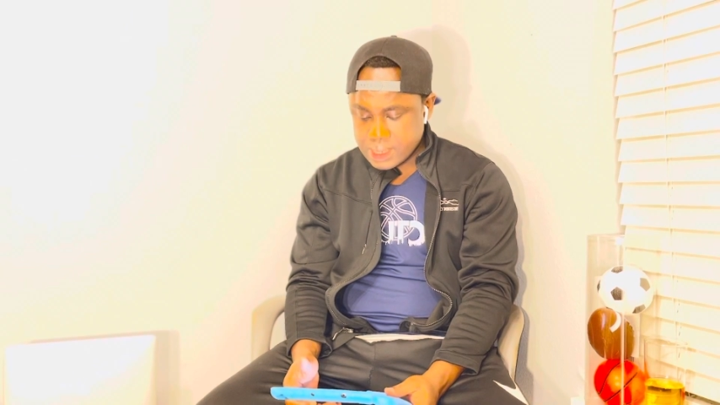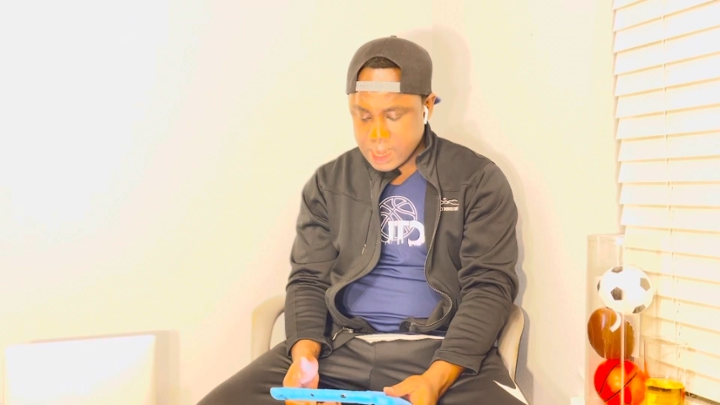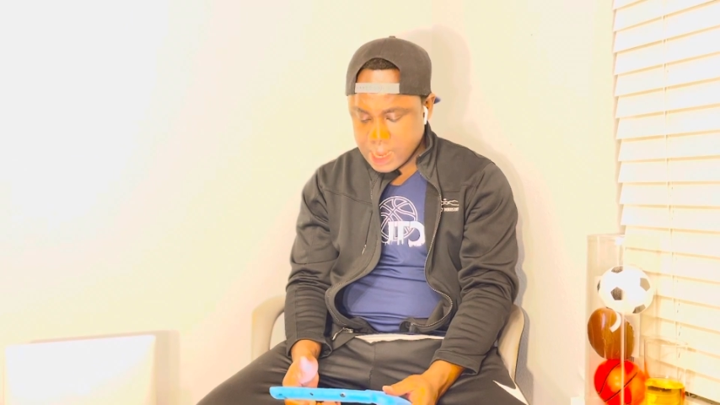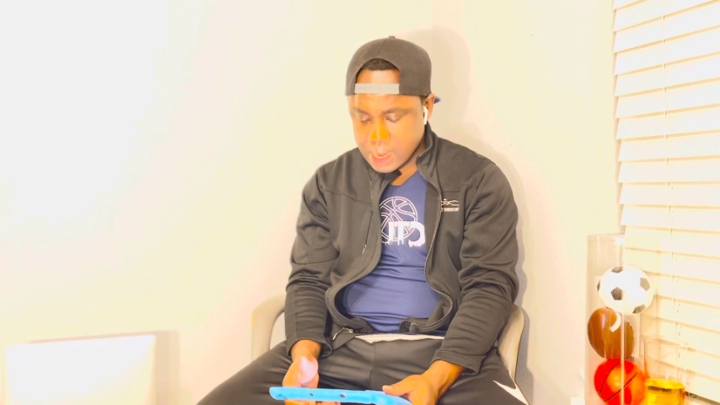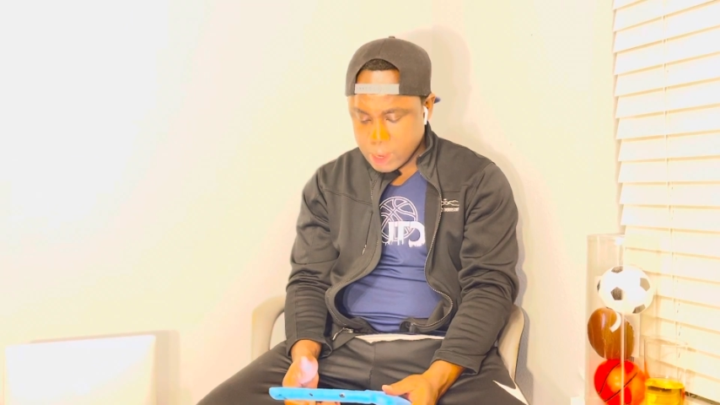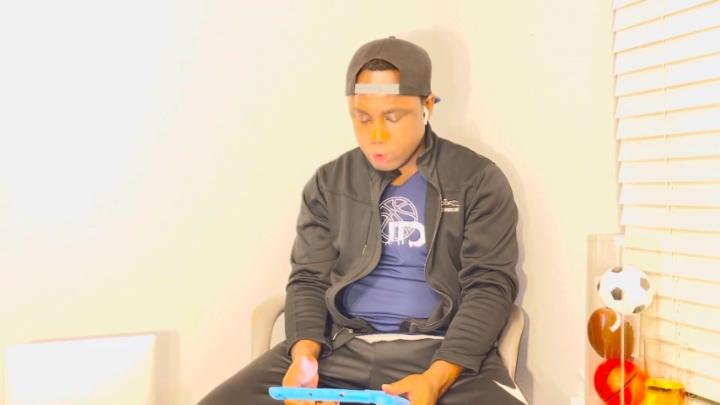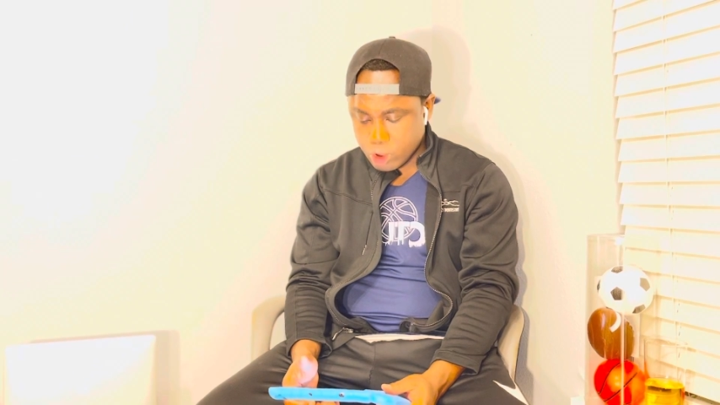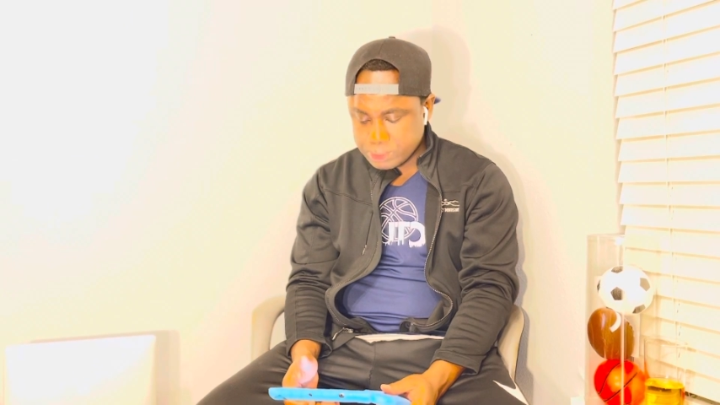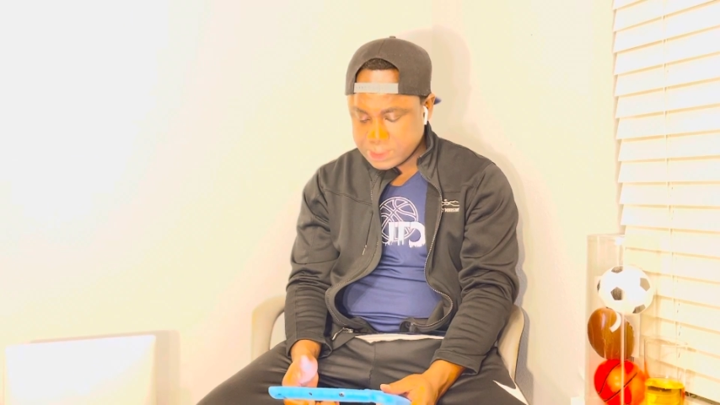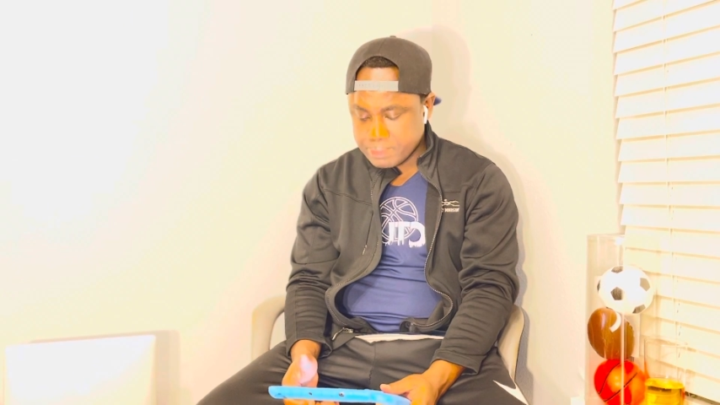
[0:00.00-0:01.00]
uh,
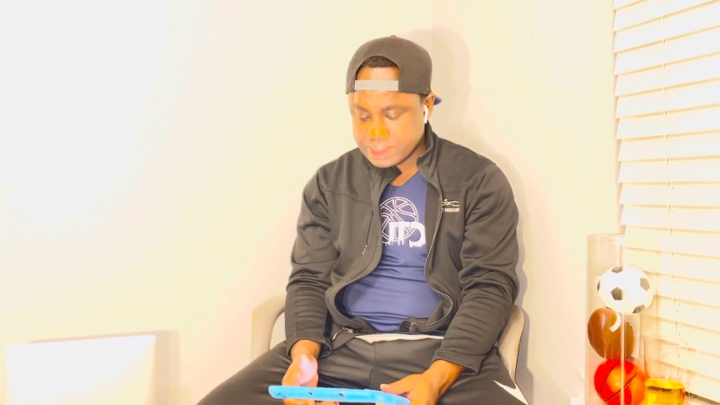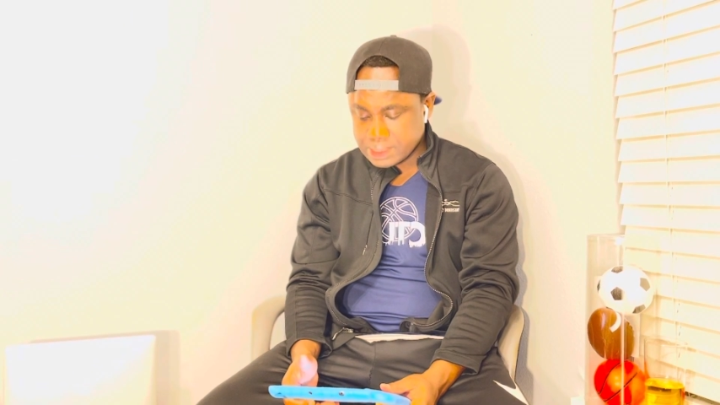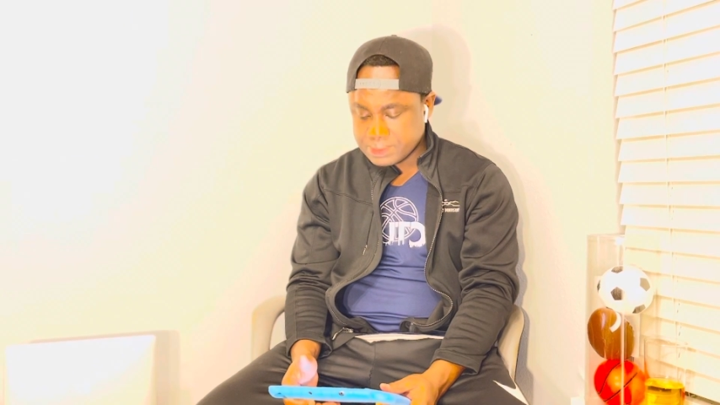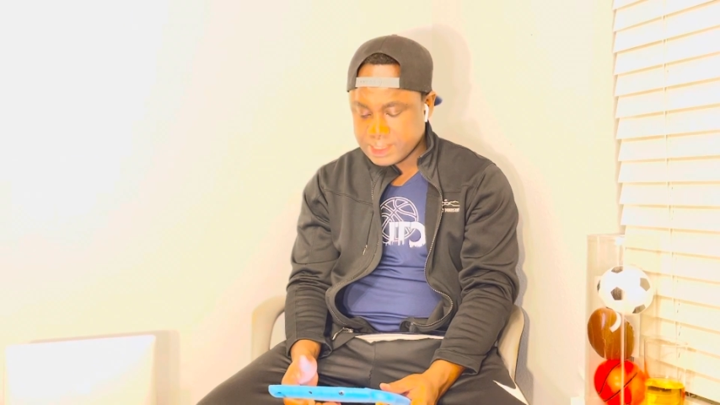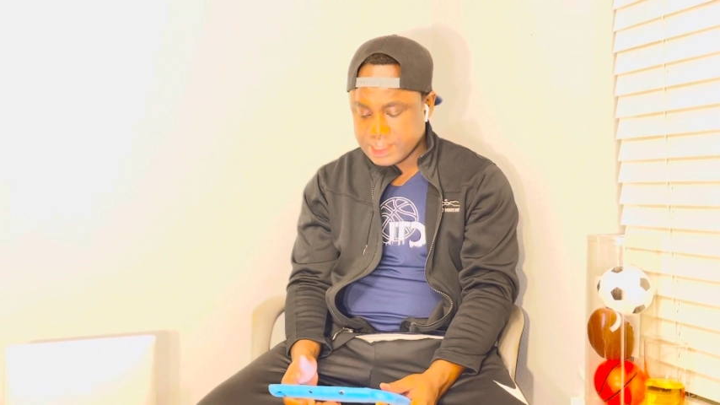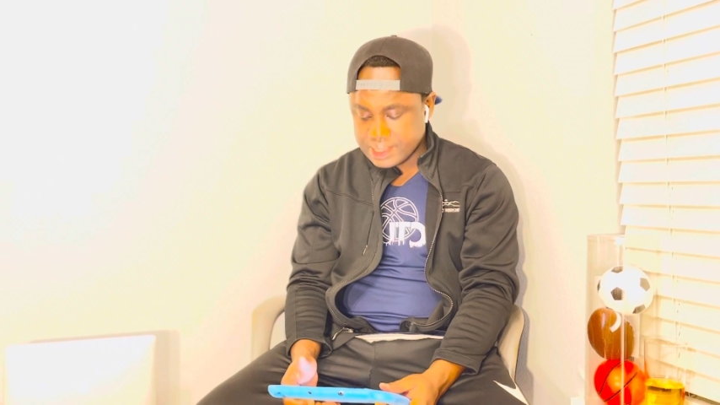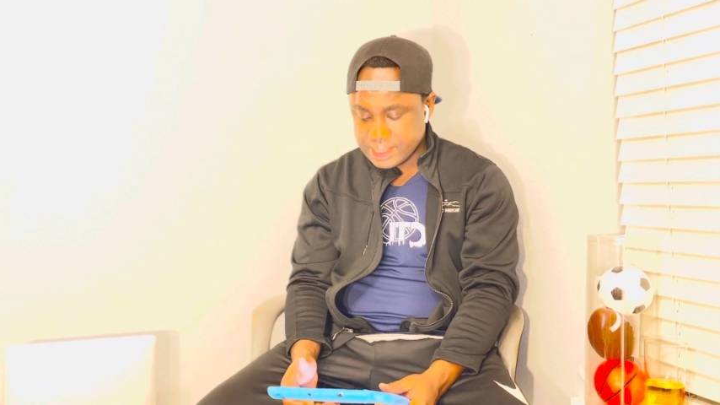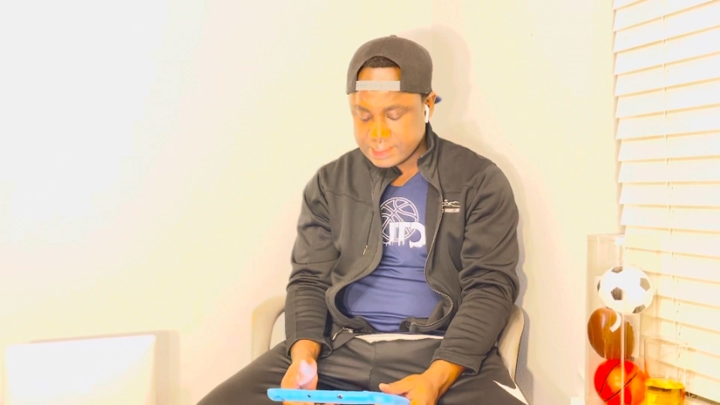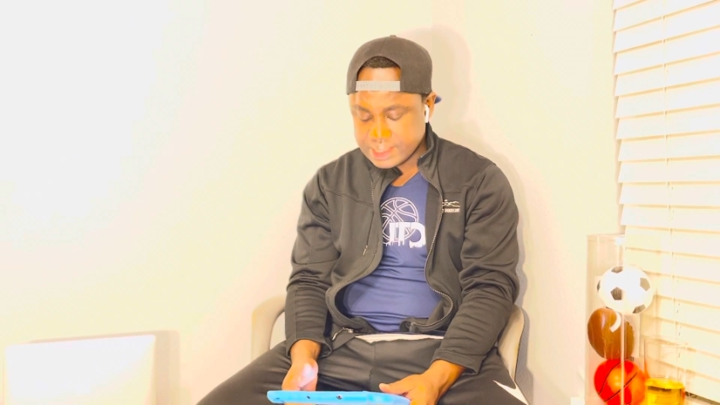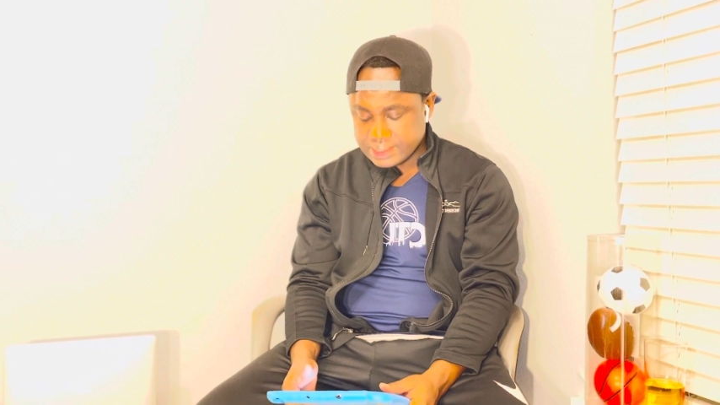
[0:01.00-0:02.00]
Corruption Perception
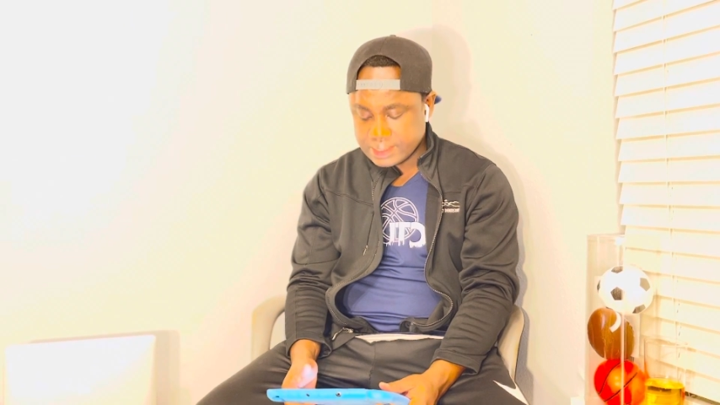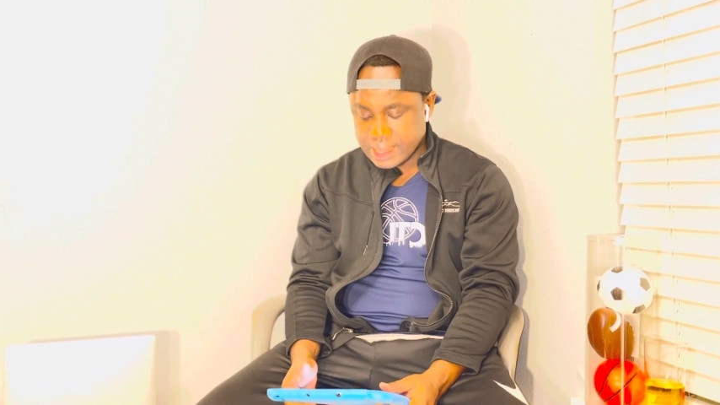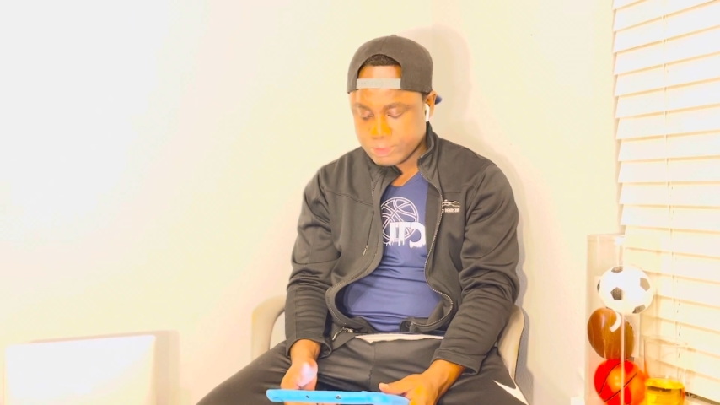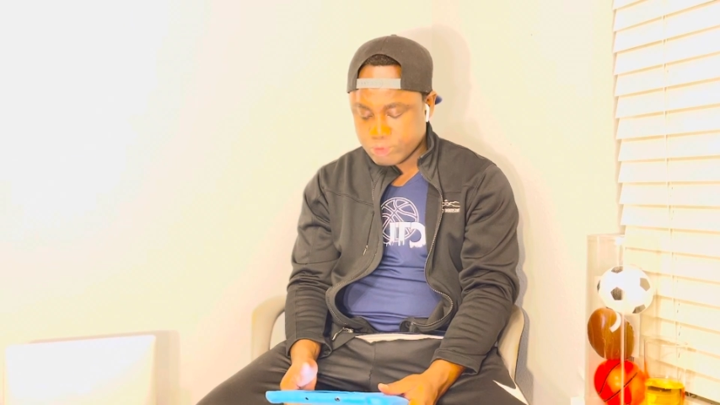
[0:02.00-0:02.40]
Index in uh,